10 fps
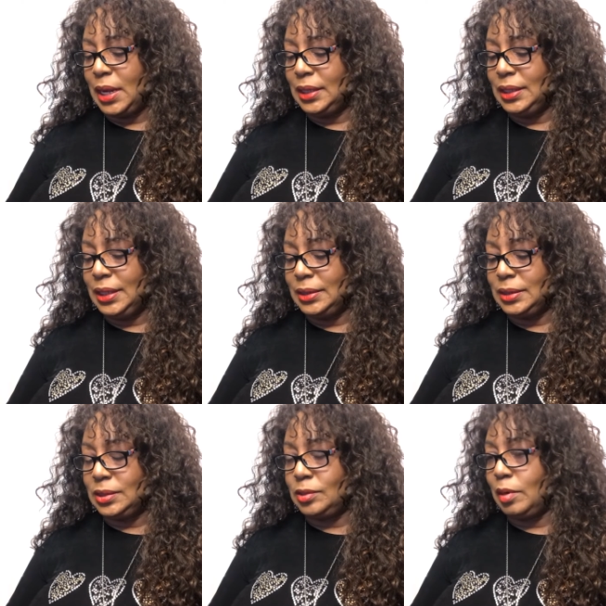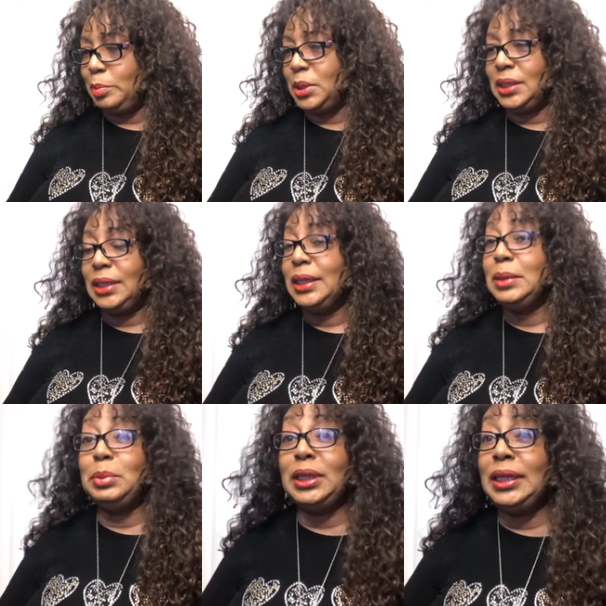I didn't hit the start button.
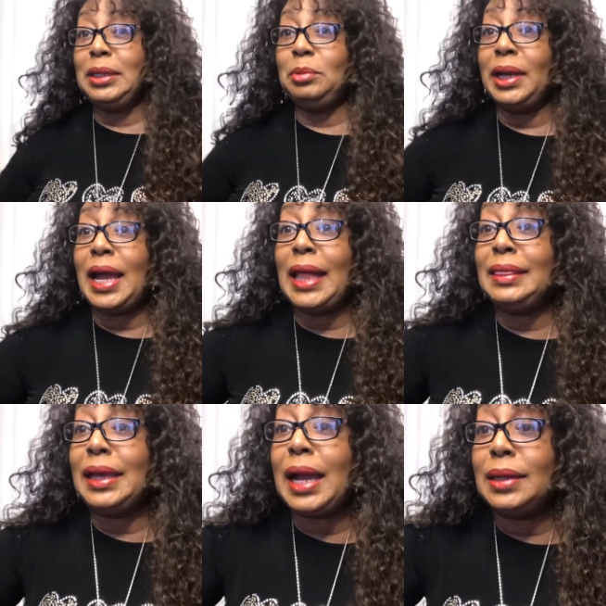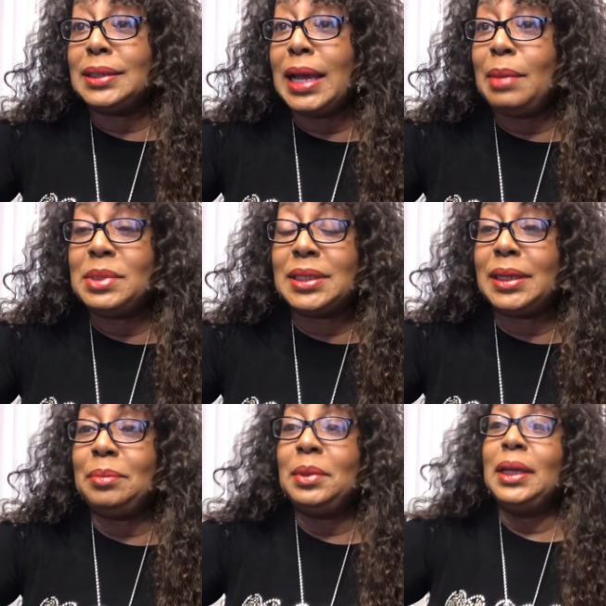But anyway, I think our time is
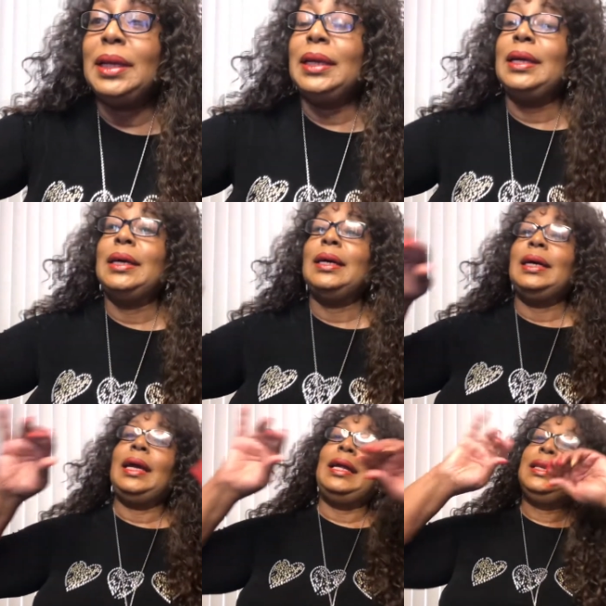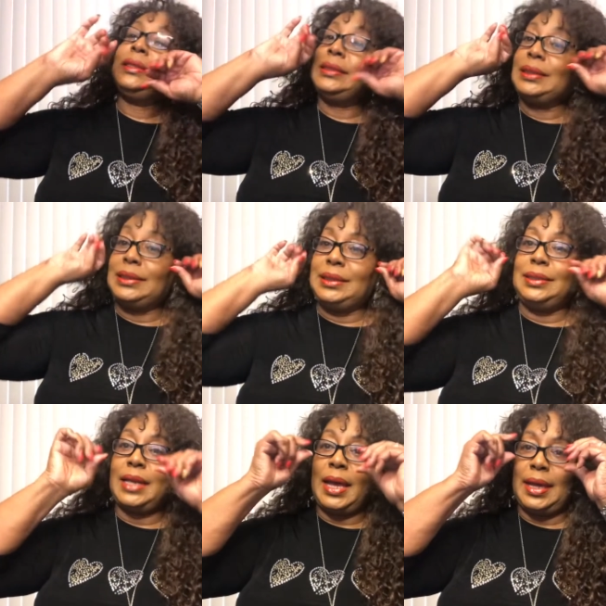up. And let's look at these
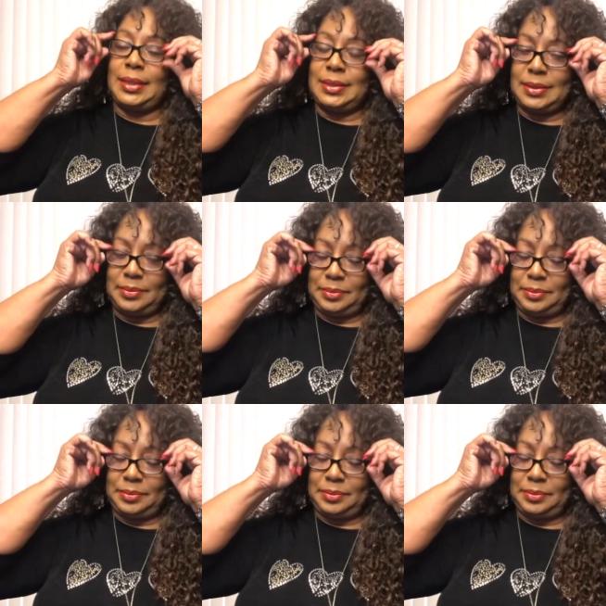eyes.